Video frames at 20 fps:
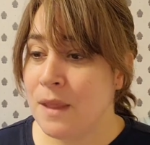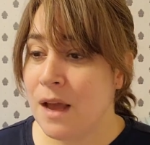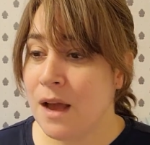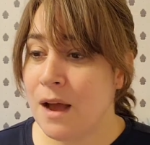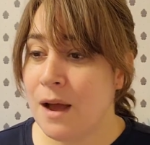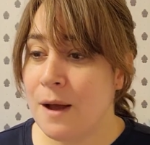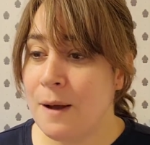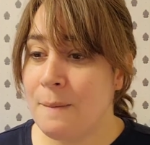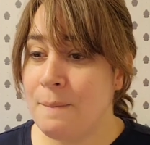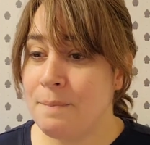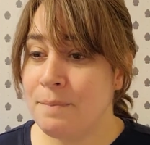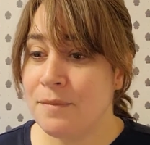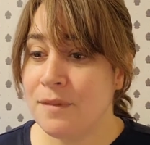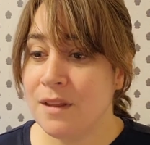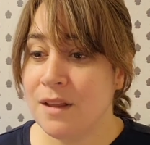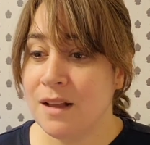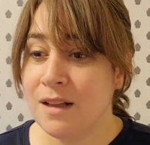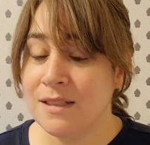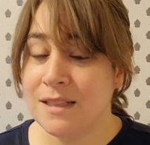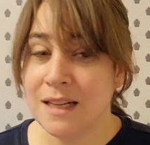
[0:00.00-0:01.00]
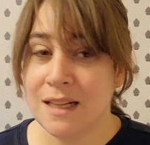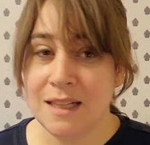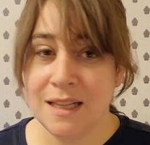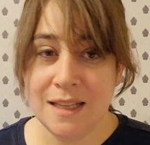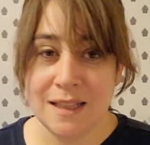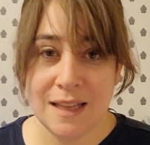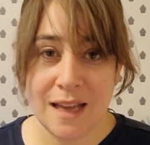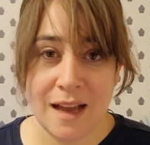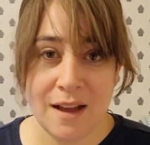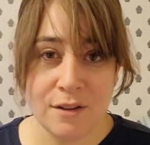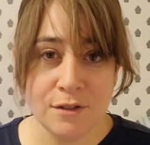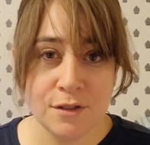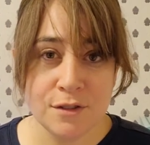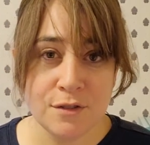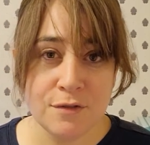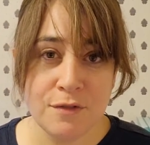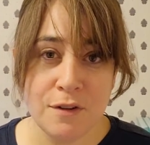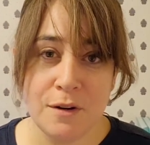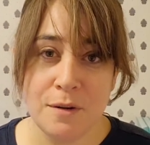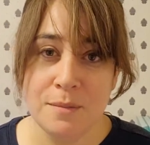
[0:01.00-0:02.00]
because I clean the house
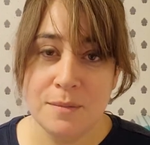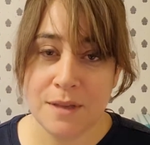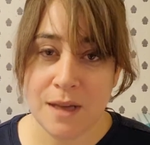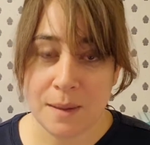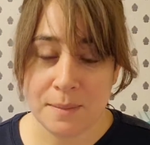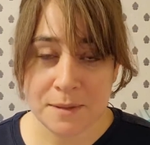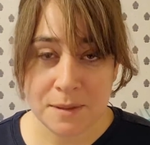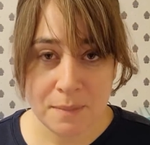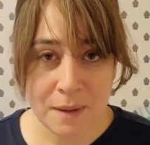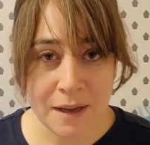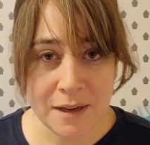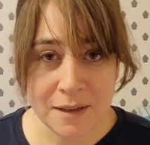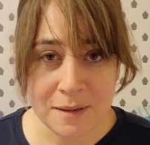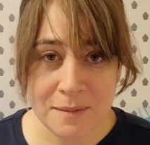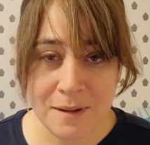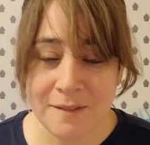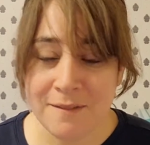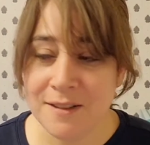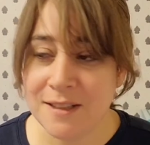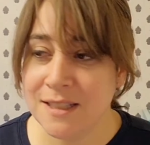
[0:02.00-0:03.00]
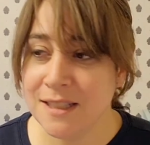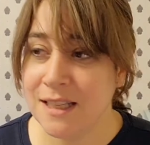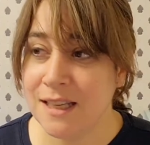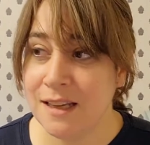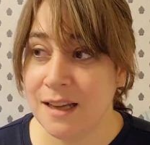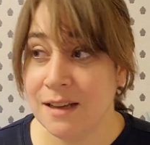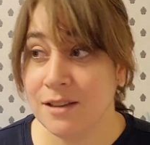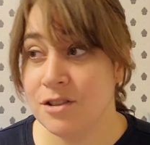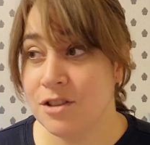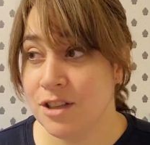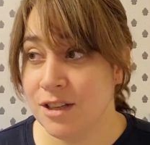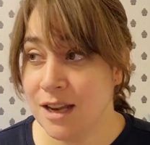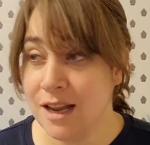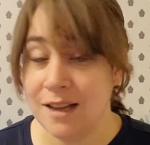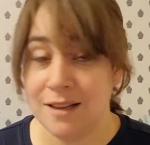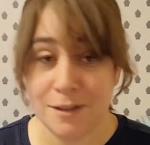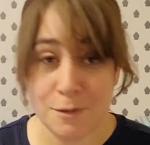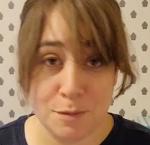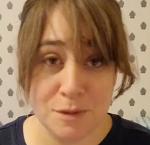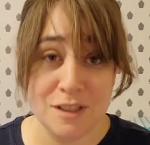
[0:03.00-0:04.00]
from top to bottom, obviously. Actually,
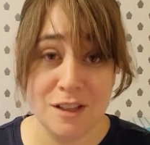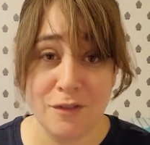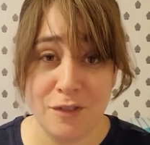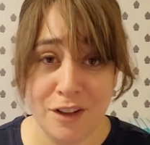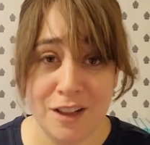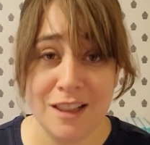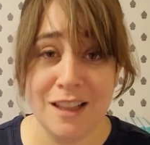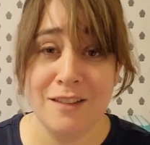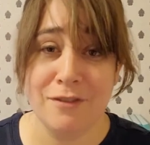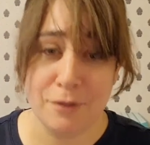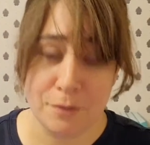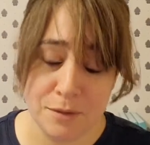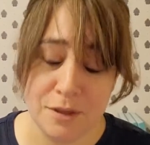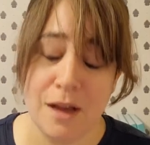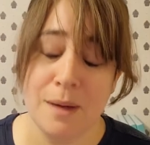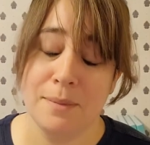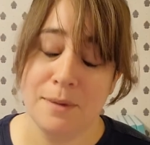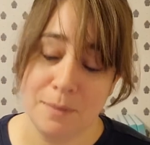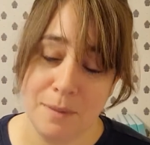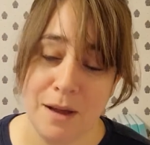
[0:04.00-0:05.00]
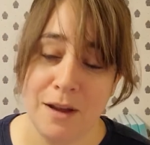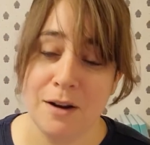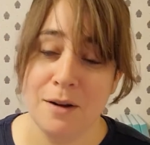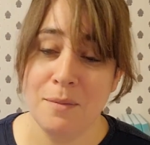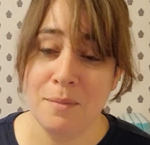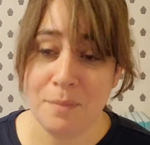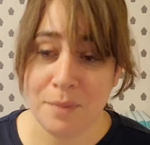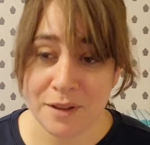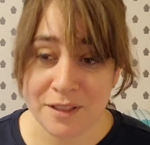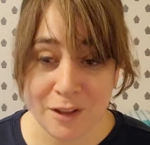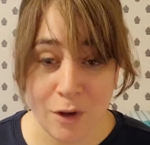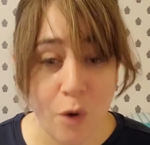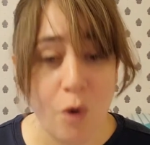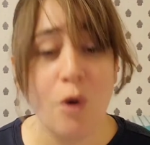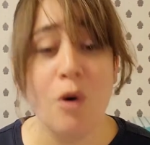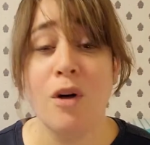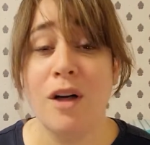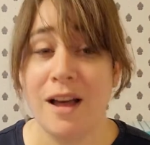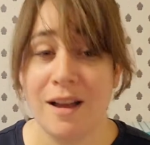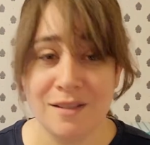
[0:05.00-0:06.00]
not specifically from top to bottom, but the
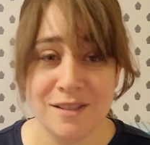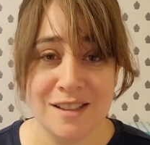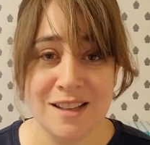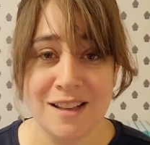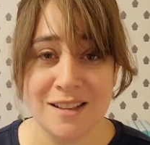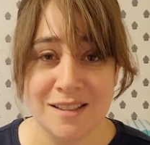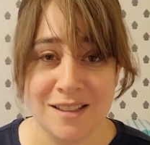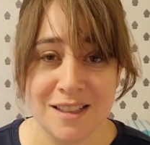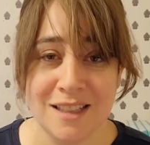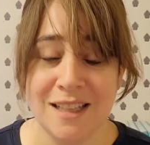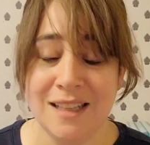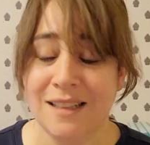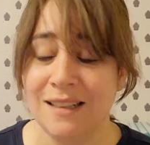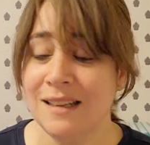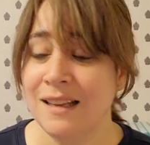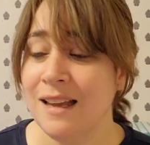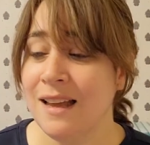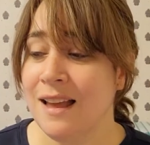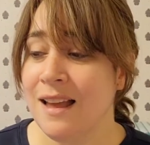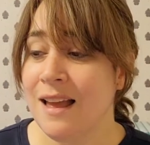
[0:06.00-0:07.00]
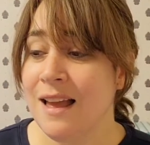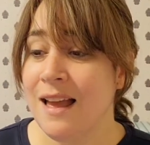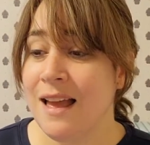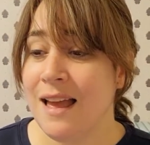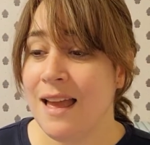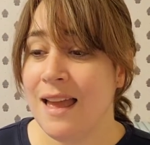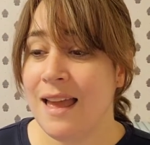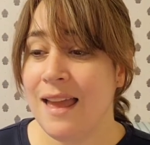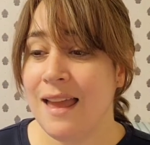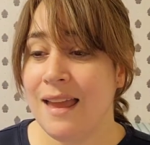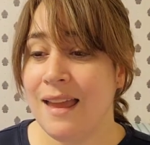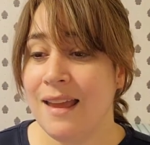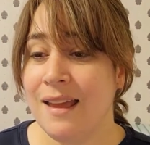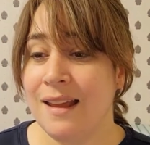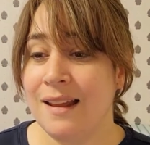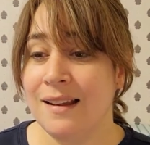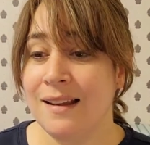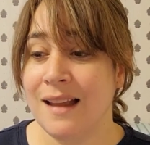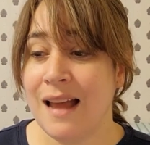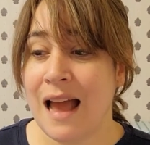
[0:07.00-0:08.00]
whole house gets cleaned.
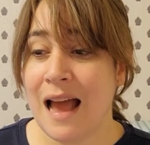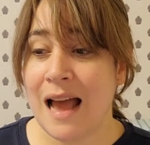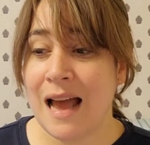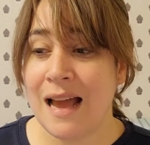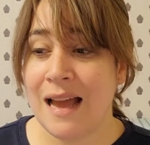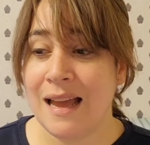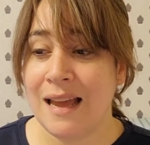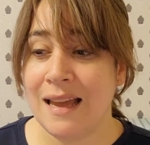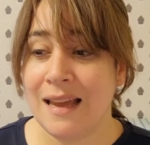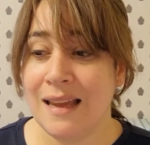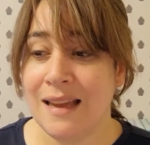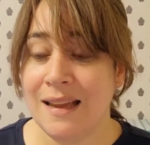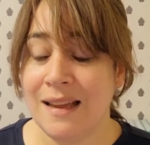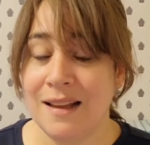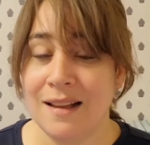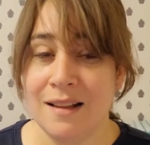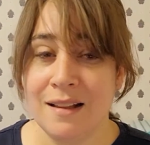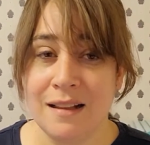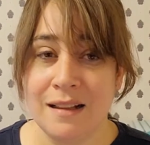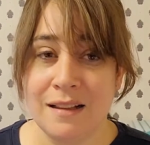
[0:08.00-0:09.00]
And I